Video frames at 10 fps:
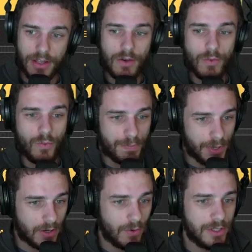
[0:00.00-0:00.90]
With
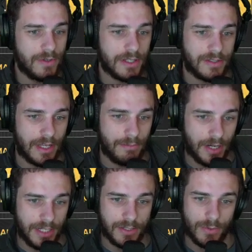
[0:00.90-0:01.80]
Bitcoin, you can send
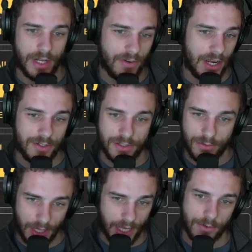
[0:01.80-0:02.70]
money to whatever address you
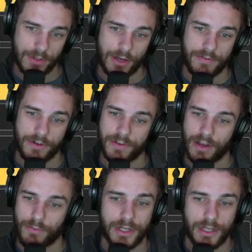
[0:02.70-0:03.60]
like without fear of
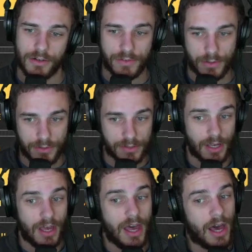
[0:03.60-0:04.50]
government interference.
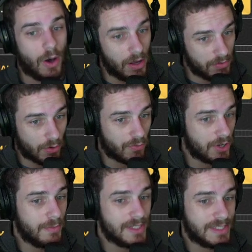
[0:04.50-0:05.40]
However,
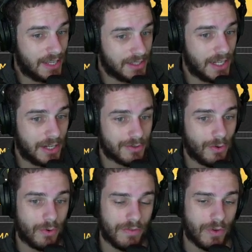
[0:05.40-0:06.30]
freedom is not the natural
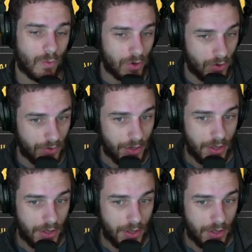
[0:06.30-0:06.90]
order of the world.